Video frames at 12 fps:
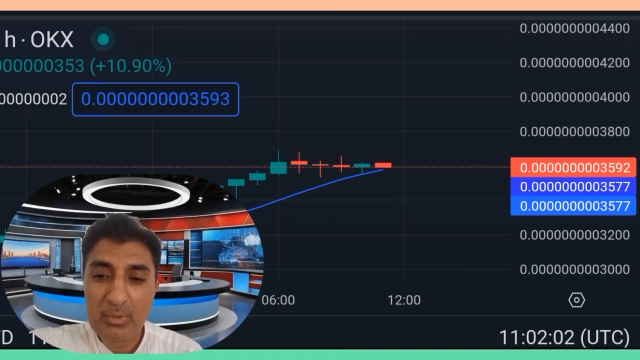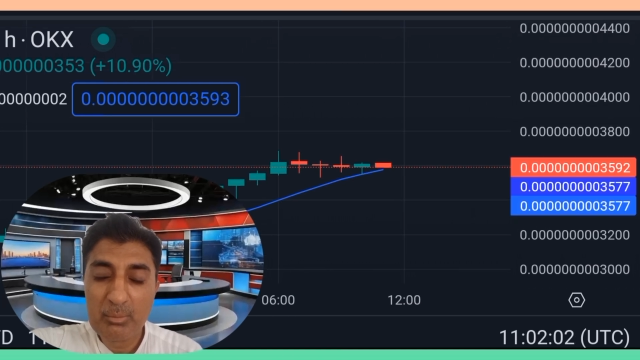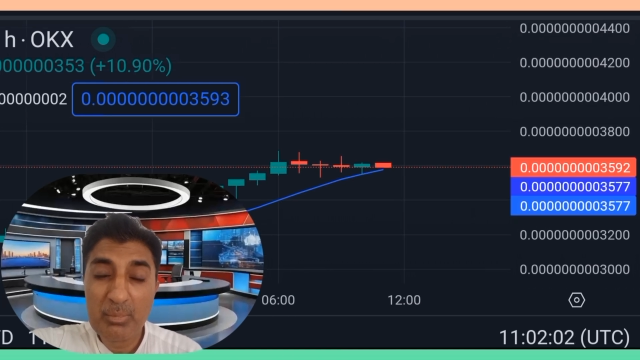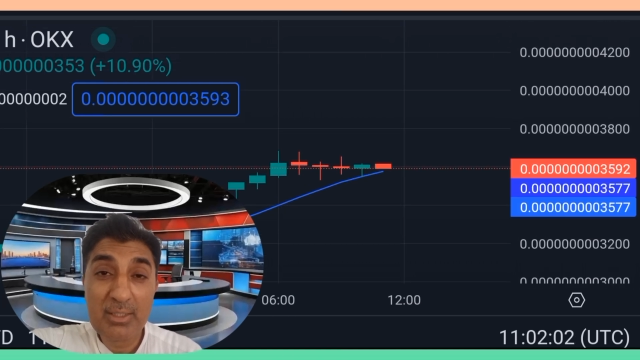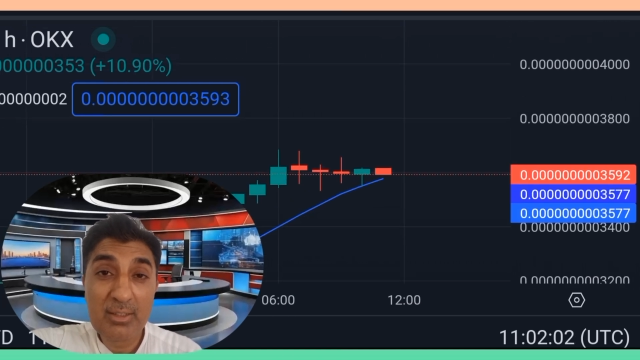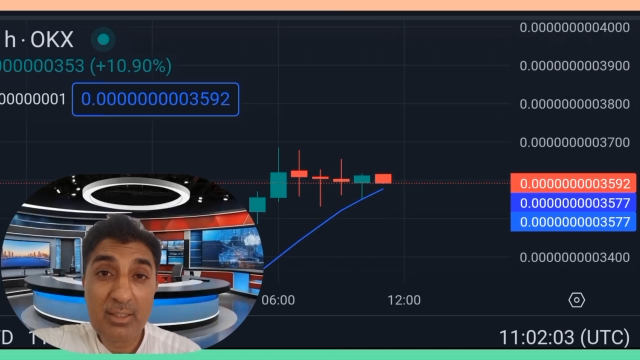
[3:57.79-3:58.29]

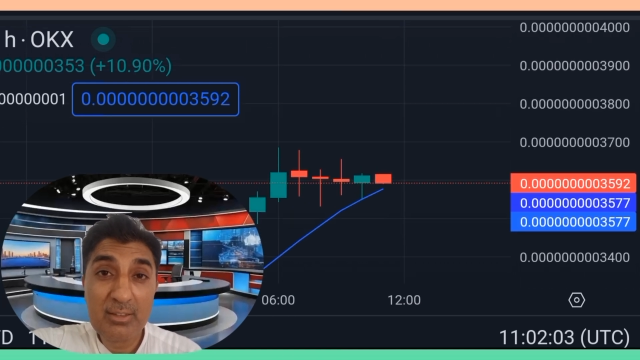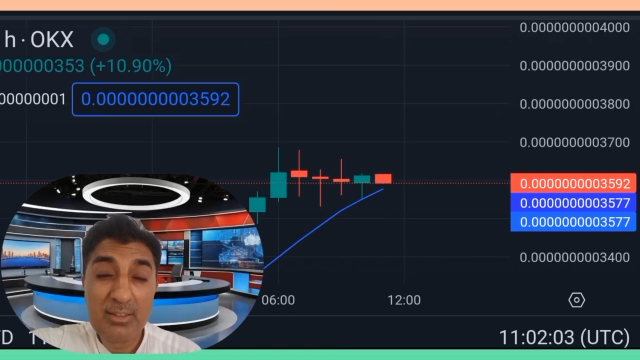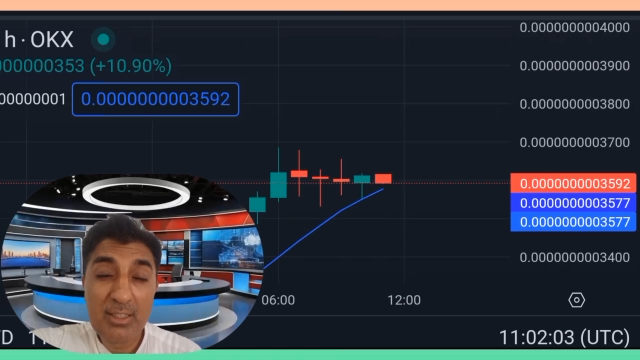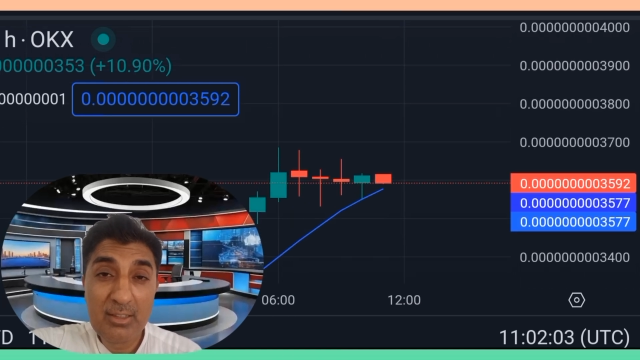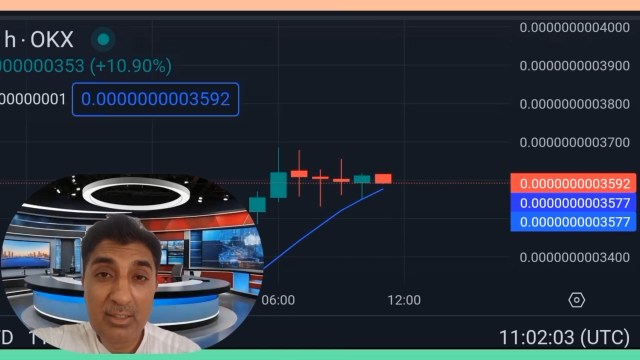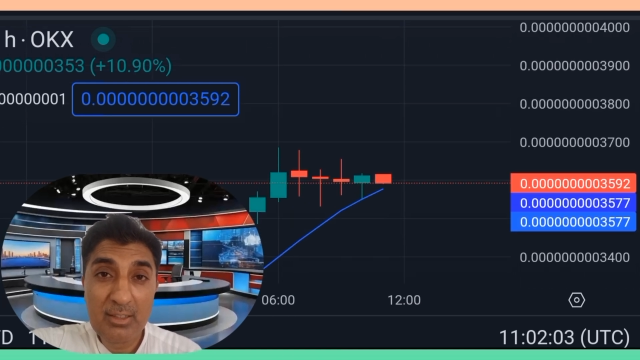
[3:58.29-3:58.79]
But current
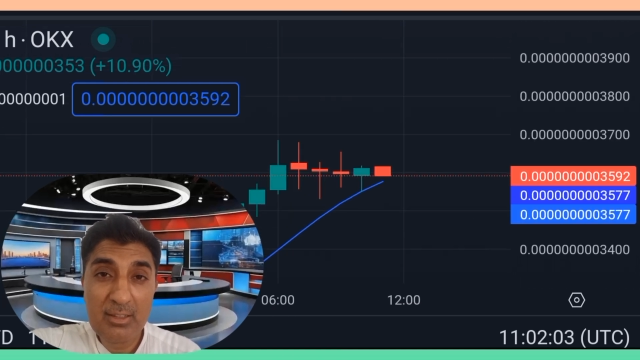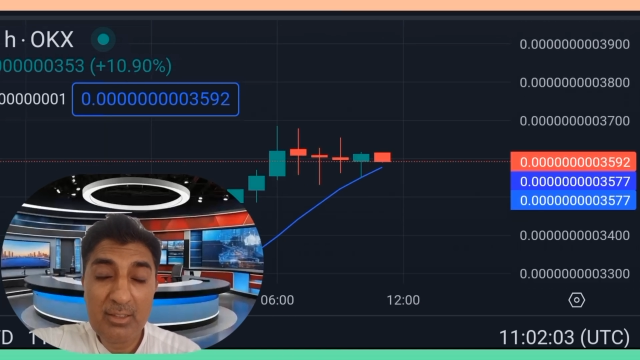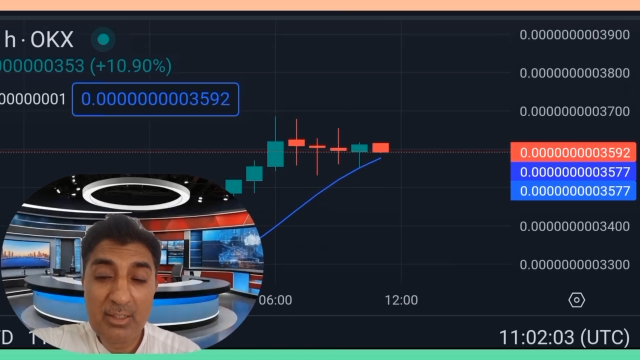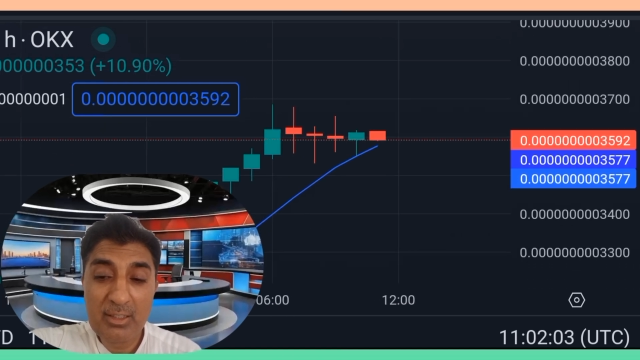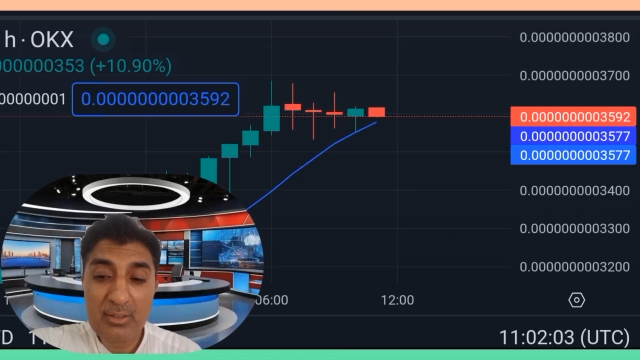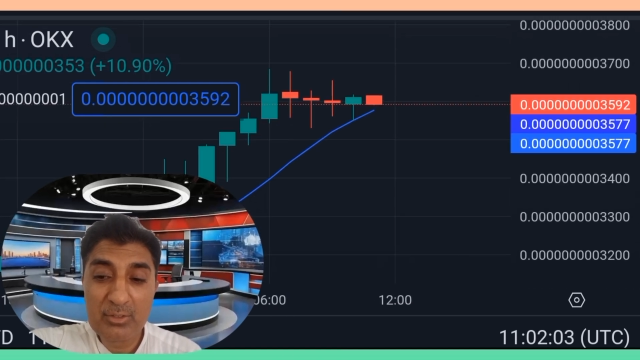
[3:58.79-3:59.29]
technical
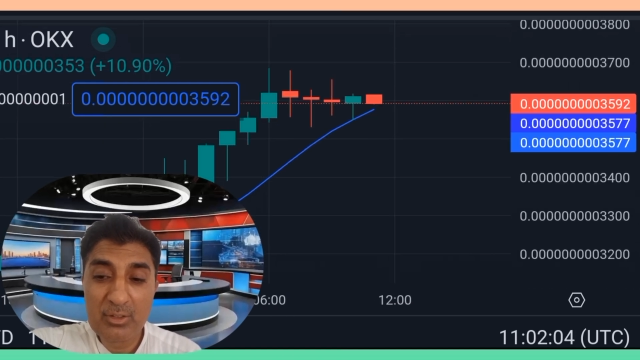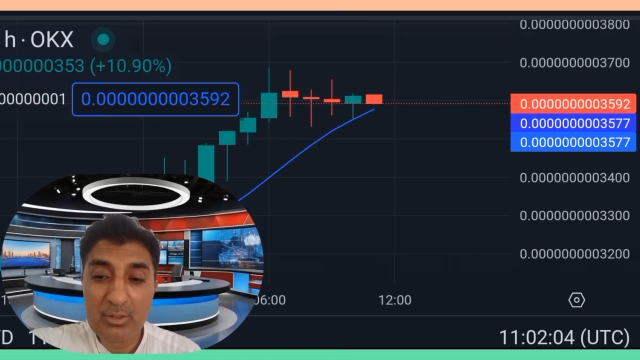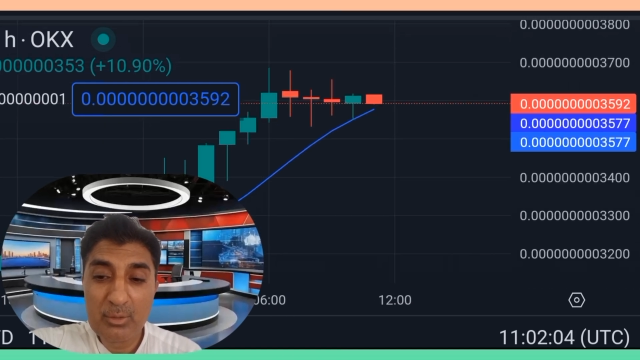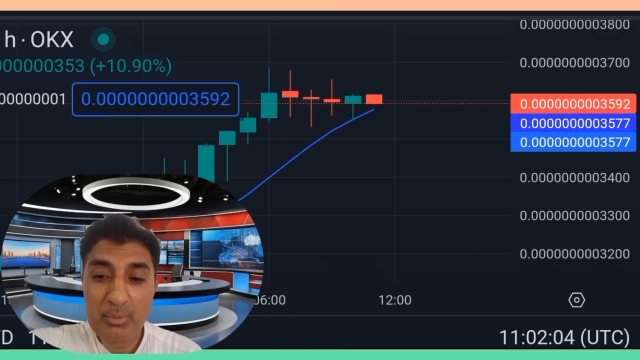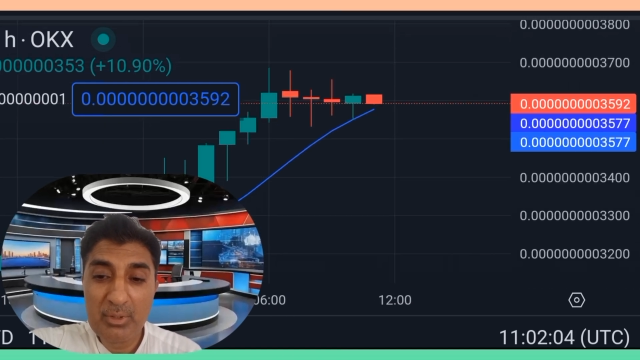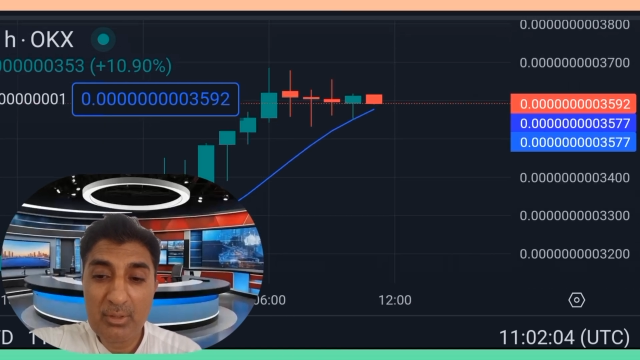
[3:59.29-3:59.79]
indicator
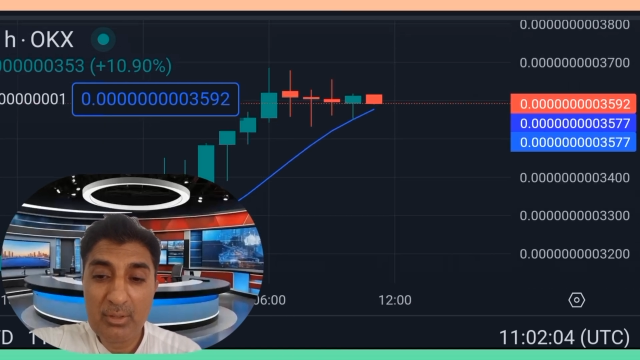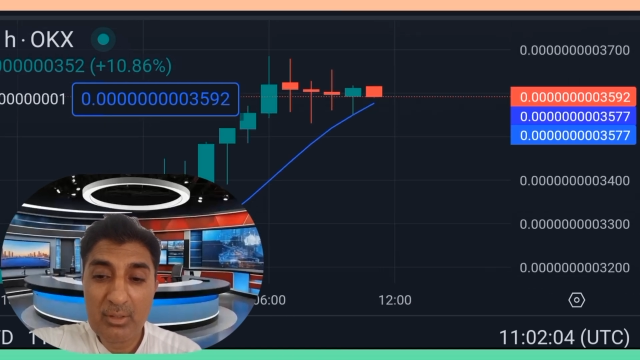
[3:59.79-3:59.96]
sentiment